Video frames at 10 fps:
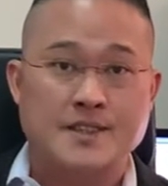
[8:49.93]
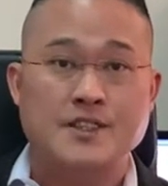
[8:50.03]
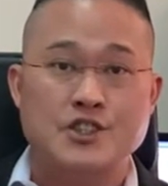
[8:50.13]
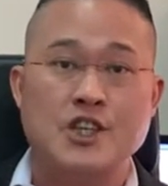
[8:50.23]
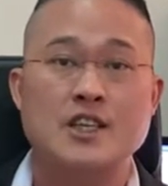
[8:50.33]
the
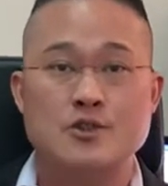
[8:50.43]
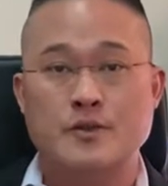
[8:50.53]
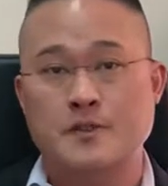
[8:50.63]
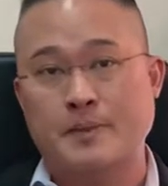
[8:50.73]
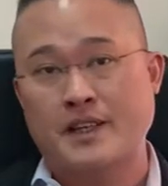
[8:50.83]
judge will
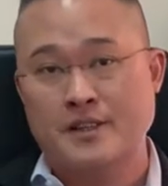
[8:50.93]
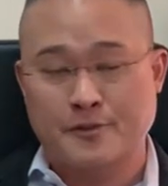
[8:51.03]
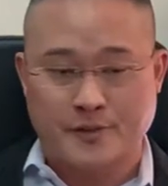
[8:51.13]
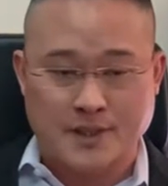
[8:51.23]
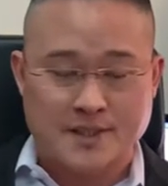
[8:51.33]
spend the
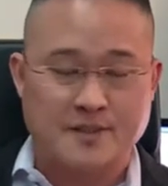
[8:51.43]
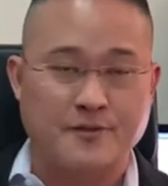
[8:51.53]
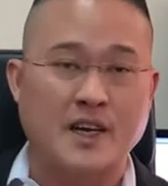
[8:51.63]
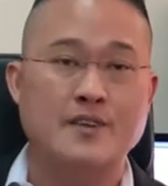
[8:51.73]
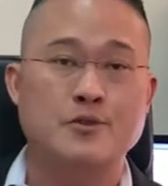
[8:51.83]
first
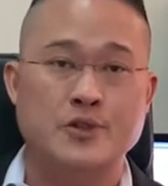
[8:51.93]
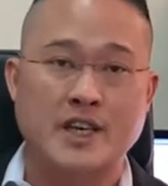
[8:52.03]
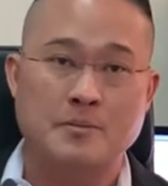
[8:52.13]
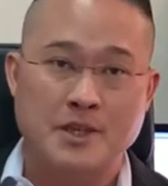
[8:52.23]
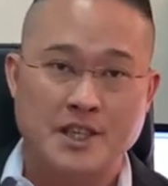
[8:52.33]
5 to
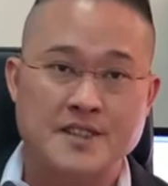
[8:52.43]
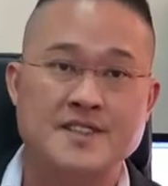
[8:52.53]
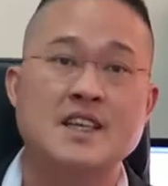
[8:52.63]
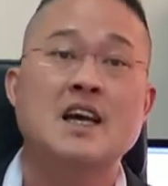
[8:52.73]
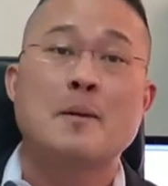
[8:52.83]
10 minutes